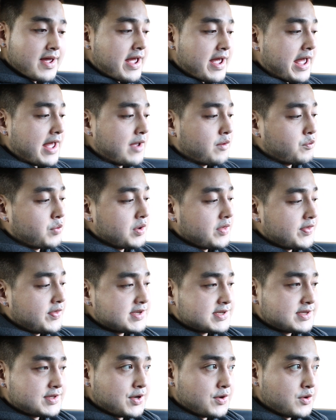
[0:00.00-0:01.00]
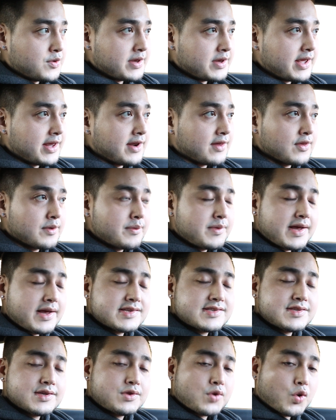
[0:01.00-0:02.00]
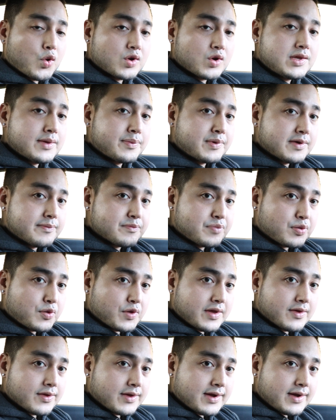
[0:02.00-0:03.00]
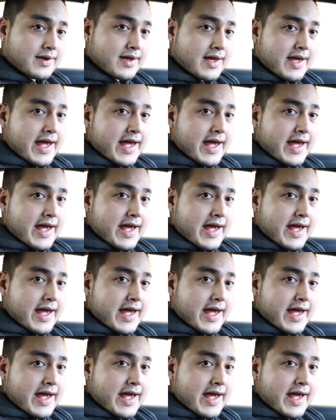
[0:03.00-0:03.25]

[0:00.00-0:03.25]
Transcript: And with this tune, it eliminates the torque dip completely,